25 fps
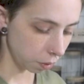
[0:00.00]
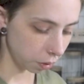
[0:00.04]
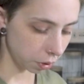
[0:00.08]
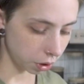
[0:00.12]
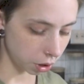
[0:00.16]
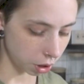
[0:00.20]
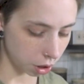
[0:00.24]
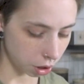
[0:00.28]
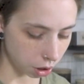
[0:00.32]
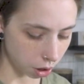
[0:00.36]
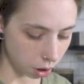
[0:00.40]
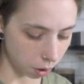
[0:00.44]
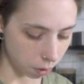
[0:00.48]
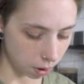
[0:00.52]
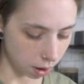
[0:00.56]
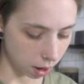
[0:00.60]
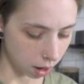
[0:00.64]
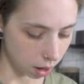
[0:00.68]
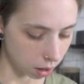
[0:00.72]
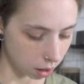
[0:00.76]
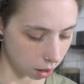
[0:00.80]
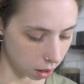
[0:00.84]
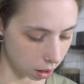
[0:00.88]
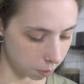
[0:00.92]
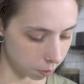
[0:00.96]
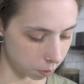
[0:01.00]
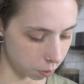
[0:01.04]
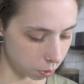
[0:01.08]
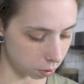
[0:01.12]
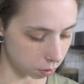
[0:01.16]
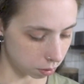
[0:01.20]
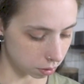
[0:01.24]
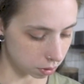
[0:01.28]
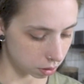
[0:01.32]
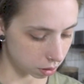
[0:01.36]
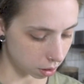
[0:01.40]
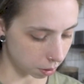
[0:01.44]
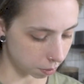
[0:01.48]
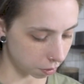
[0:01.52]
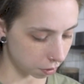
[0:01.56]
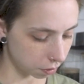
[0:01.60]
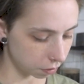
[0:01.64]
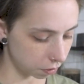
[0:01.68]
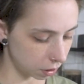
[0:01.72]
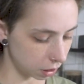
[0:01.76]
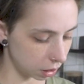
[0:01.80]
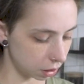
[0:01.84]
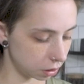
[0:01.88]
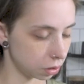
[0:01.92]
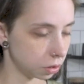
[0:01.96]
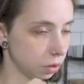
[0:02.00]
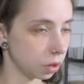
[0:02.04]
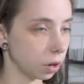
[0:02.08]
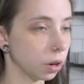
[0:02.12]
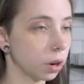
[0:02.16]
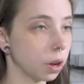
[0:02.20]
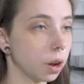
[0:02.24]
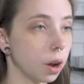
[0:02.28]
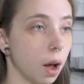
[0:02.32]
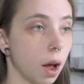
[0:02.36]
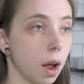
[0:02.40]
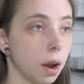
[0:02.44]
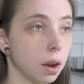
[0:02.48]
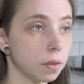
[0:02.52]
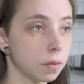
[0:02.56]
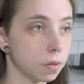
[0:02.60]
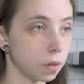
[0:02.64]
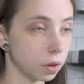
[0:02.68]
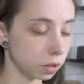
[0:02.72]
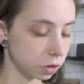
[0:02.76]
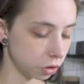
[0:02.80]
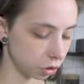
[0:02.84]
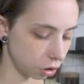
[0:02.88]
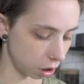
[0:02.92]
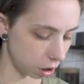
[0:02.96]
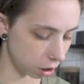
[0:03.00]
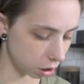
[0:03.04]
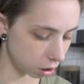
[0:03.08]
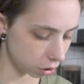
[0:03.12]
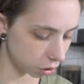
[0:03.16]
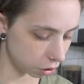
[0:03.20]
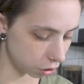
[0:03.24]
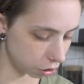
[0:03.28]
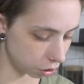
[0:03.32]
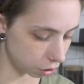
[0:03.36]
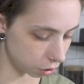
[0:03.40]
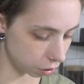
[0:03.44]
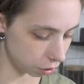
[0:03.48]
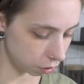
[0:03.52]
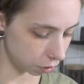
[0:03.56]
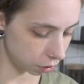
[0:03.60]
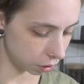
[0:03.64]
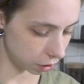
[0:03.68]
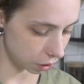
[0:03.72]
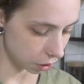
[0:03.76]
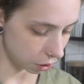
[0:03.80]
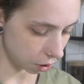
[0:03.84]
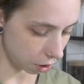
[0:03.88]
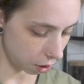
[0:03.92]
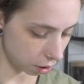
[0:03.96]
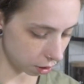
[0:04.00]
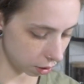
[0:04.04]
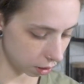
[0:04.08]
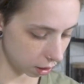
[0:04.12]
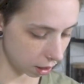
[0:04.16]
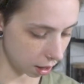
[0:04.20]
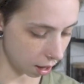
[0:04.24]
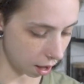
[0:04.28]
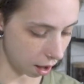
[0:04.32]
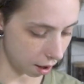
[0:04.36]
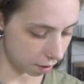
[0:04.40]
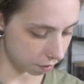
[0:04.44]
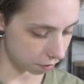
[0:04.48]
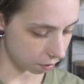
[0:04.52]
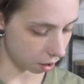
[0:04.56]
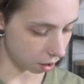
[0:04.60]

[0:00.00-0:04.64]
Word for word: We're gonna go ahead and pull some of the starter out of our jar to discard the half